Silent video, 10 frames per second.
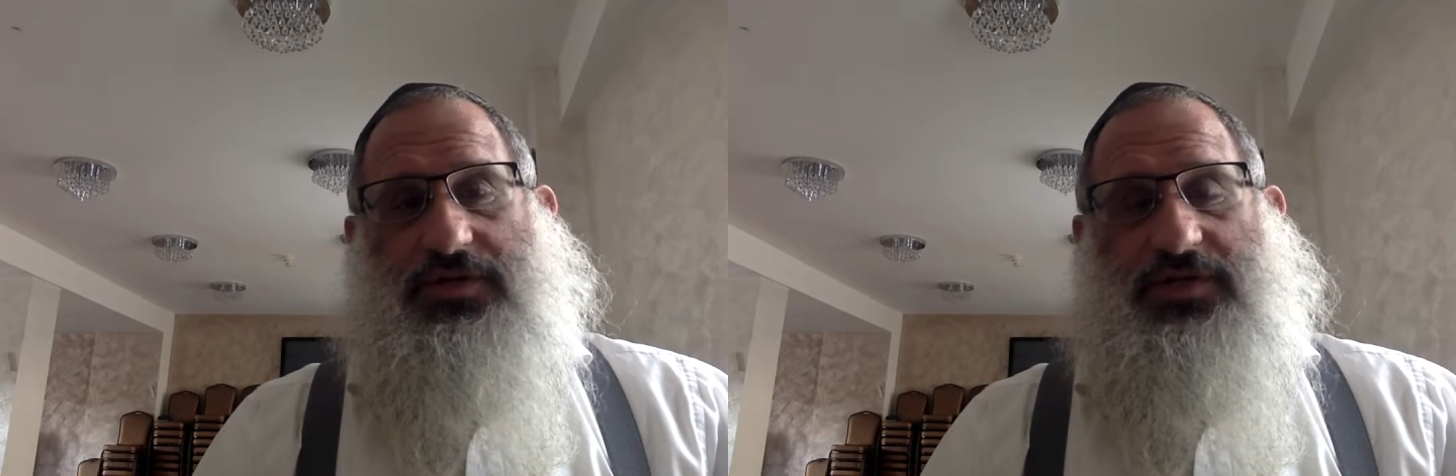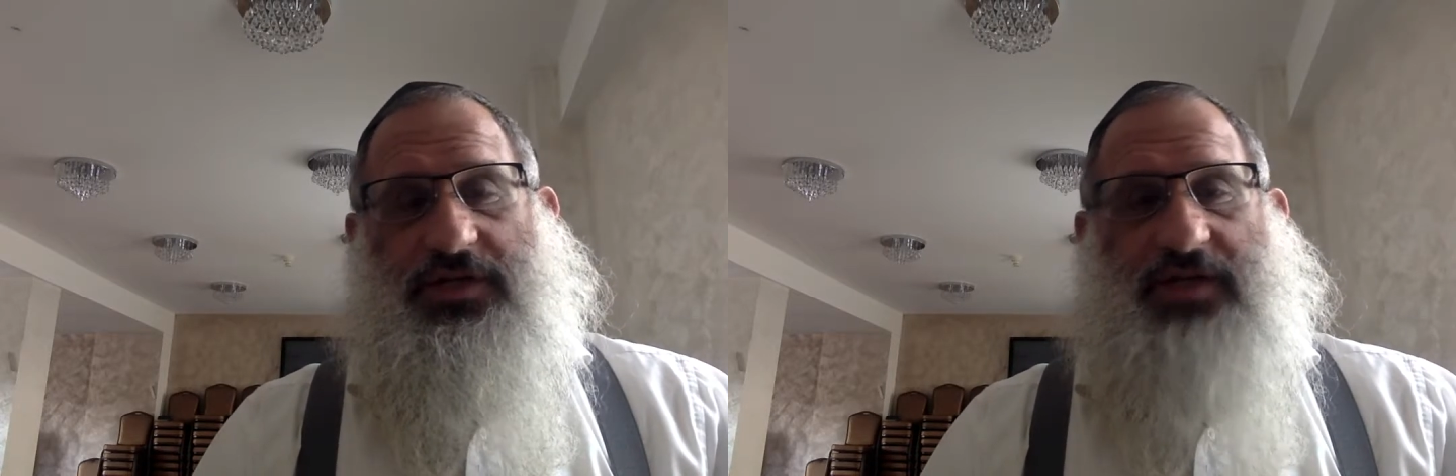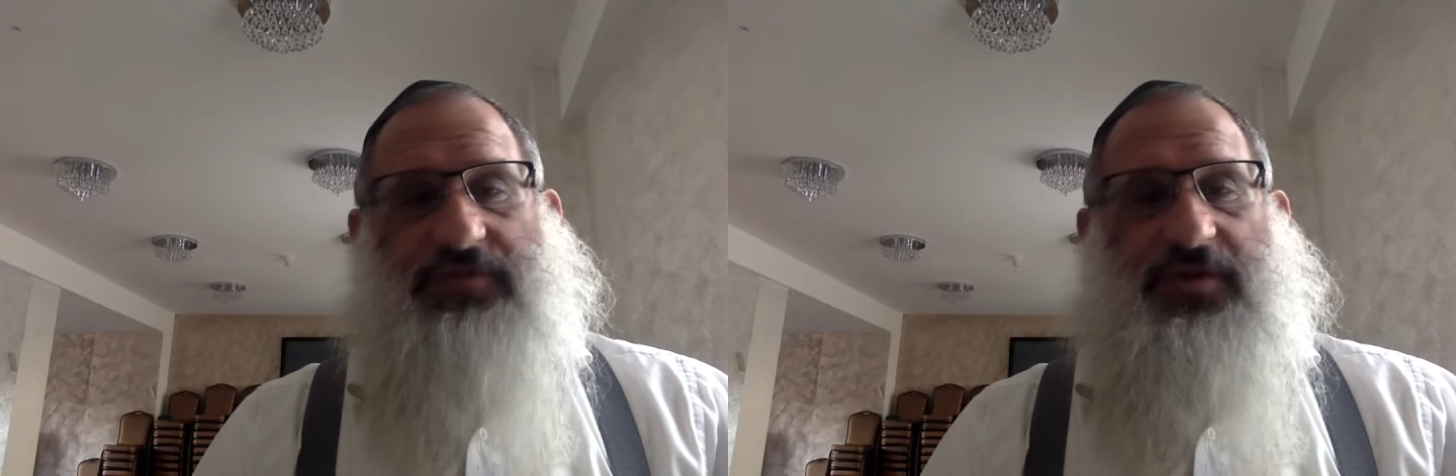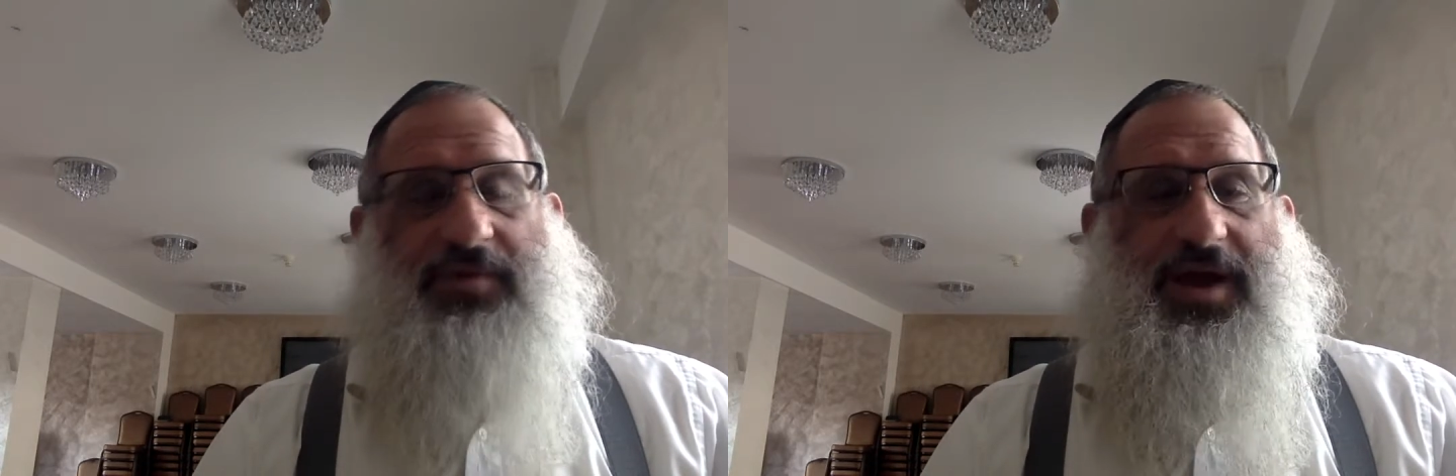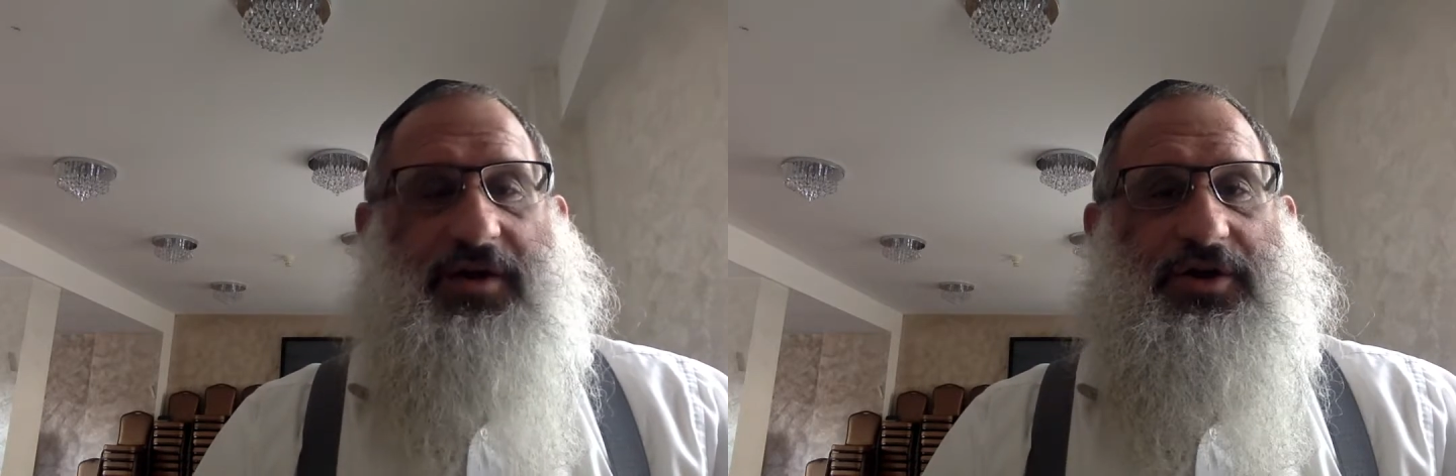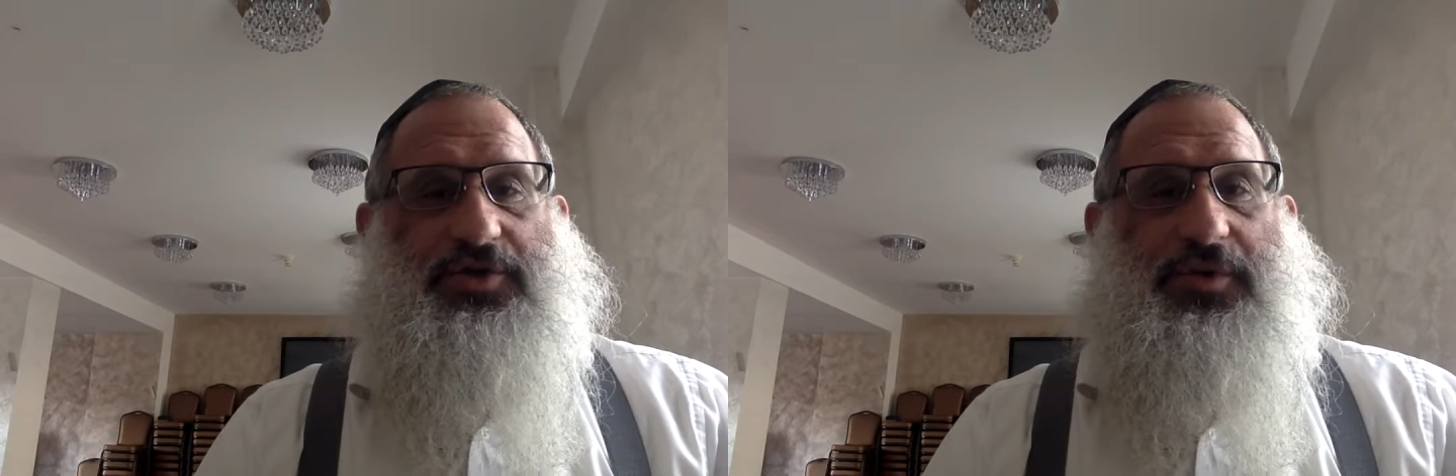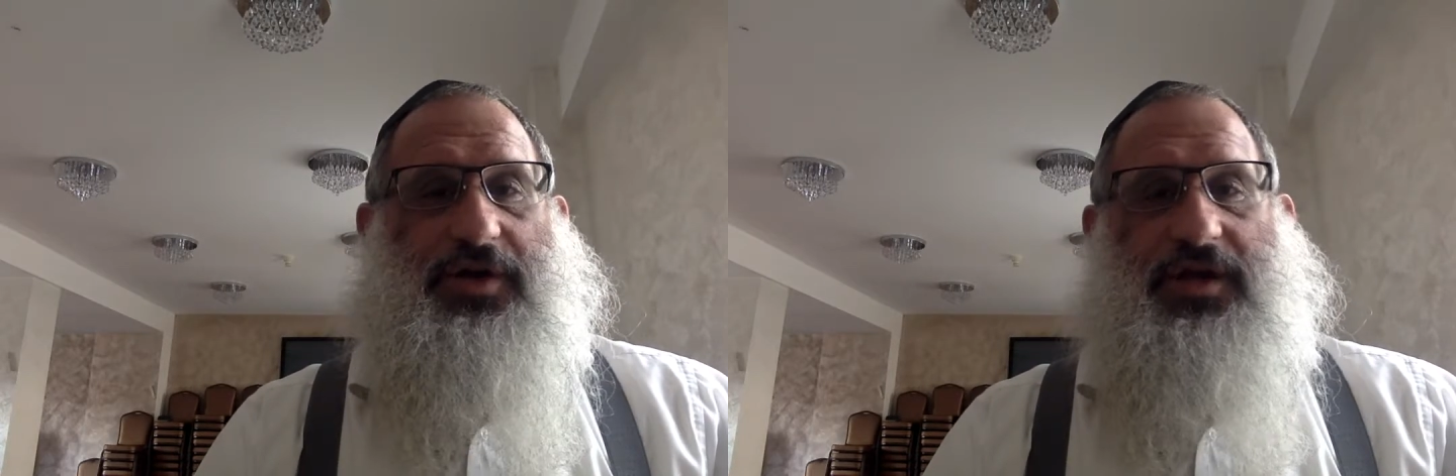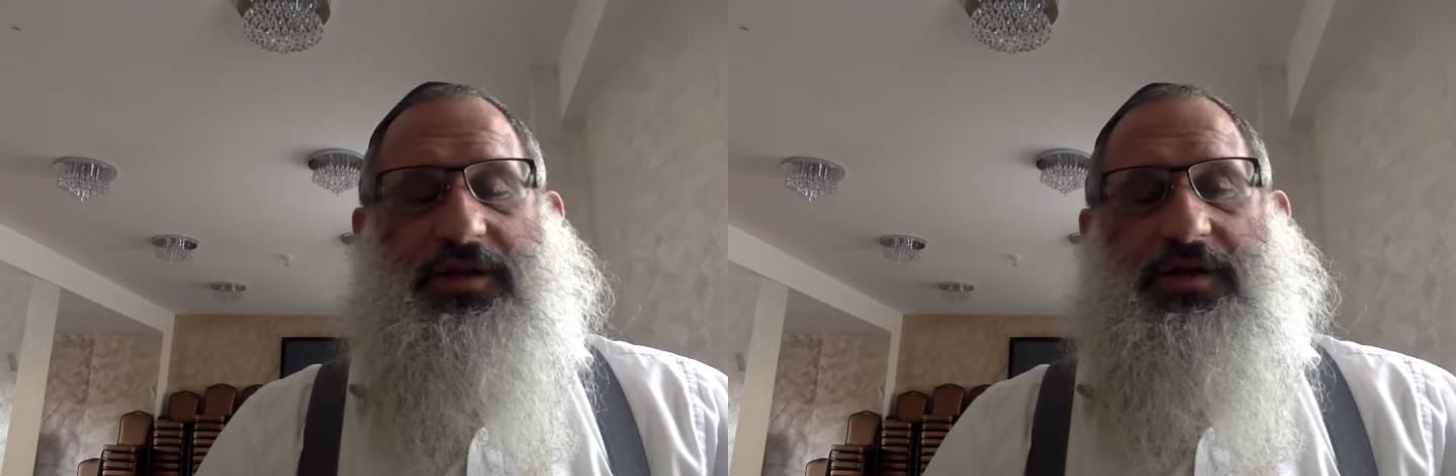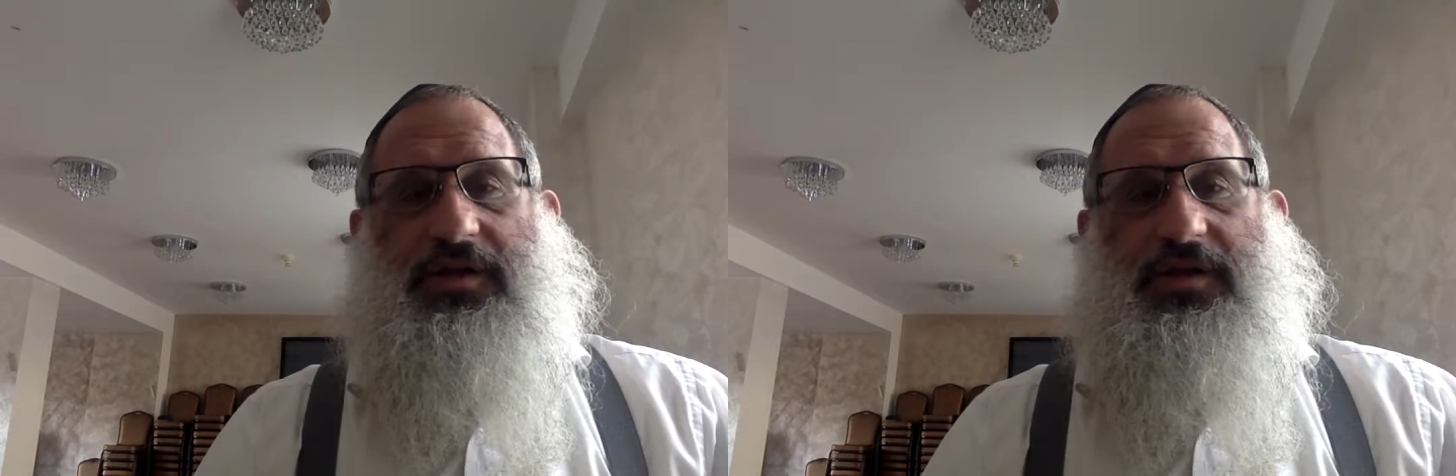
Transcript: is a levirate marriage wherein